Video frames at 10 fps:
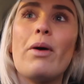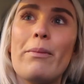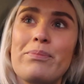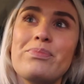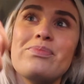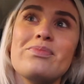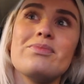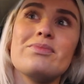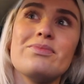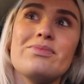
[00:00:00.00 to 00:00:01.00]

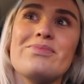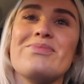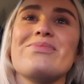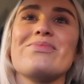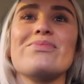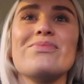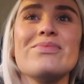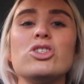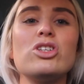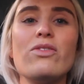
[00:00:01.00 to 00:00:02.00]
on.
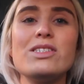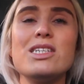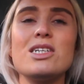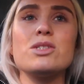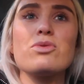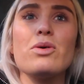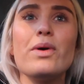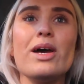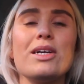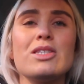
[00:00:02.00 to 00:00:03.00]
It's just obviously because we're at
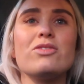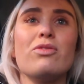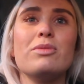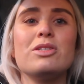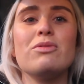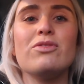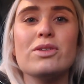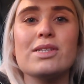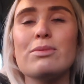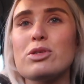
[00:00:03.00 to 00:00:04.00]
work and stuff and we're doing
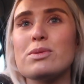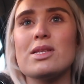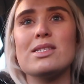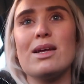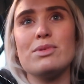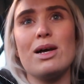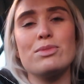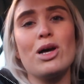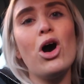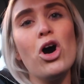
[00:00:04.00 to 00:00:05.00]
full-time jobs at the same
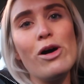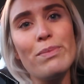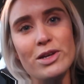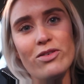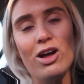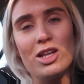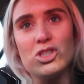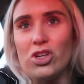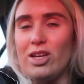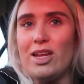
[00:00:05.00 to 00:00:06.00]
time. So I hope you're all
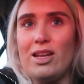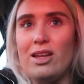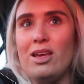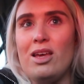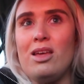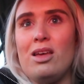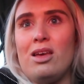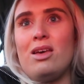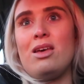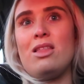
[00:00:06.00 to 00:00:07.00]
enjoying
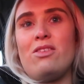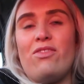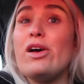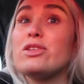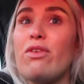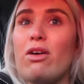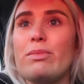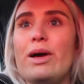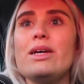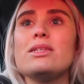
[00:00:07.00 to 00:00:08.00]
the first
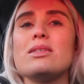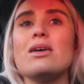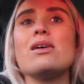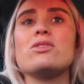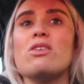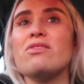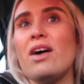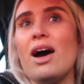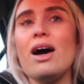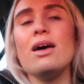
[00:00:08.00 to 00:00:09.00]
Vlogmas so
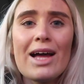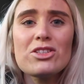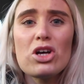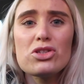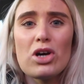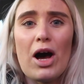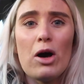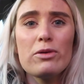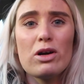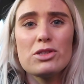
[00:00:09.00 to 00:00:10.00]
far. And also, I
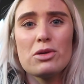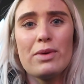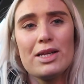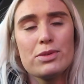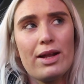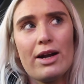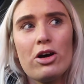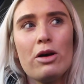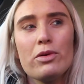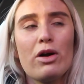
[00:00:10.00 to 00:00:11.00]
hope you're all doing well as well, and
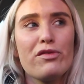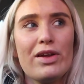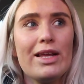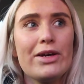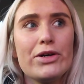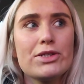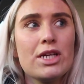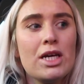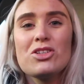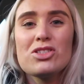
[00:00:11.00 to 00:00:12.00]
I hope you're all feeling good.
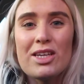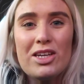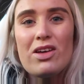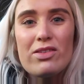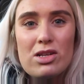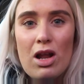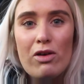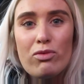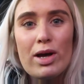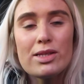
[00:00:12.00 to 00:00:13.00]
I just think, you know, there's a
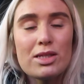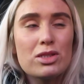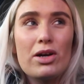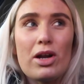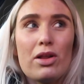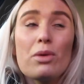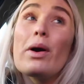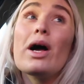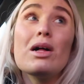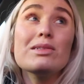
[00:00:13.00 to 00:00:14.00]
lot of worse things going on in the
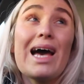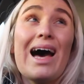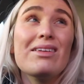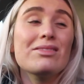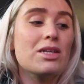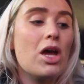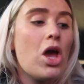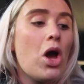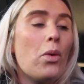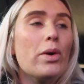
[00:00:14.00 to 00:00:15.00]
world, and
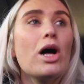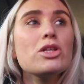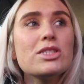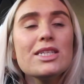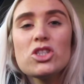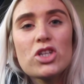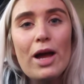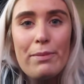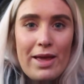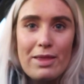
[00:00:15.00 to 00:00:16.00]
we all just need to
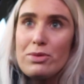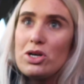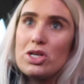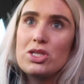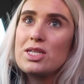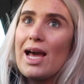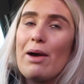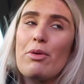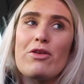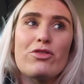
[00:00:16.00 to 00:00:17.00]
try and make the most
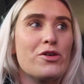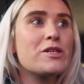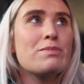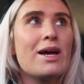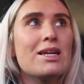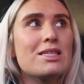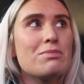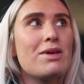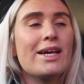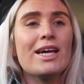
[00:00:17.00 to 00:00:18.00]
out of Christmas
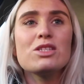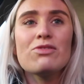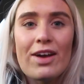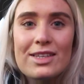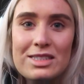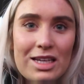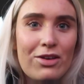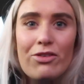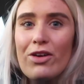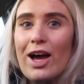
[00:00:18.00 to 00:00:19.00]
and make it as
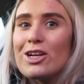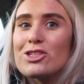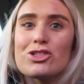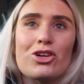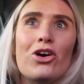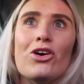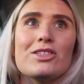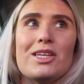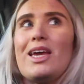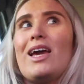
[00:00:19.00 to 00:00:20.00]
festive and as
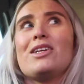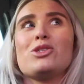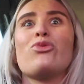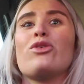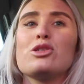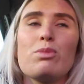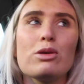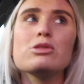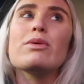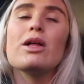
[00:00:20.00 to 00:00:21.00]
cozy and as fun as
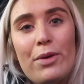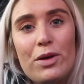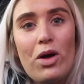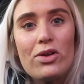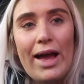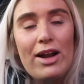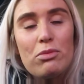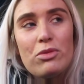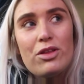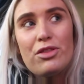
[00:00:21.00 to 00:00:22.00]
possible. How are you all getting
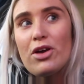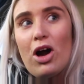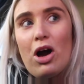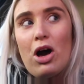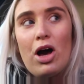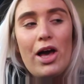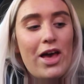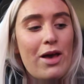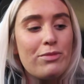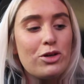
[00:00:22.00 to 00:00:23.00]
on with your
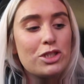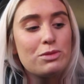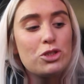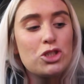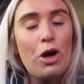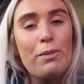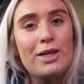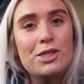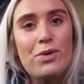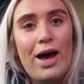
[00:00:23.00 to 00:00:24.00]
Christmas
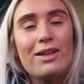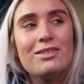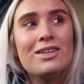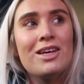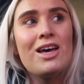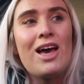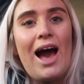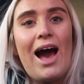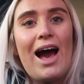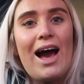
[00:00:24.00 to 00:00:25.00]
shopping as well?
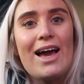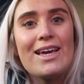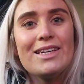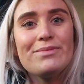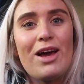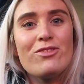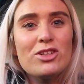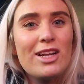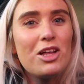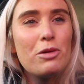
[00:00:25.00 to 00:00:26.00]
I have
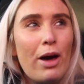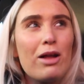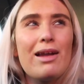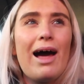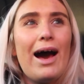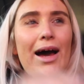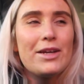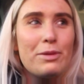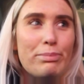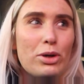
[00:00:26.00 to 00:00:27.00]
done a little bit
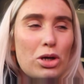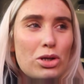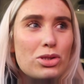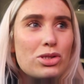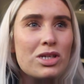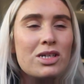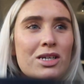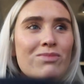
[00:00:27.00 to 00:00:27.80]
online, but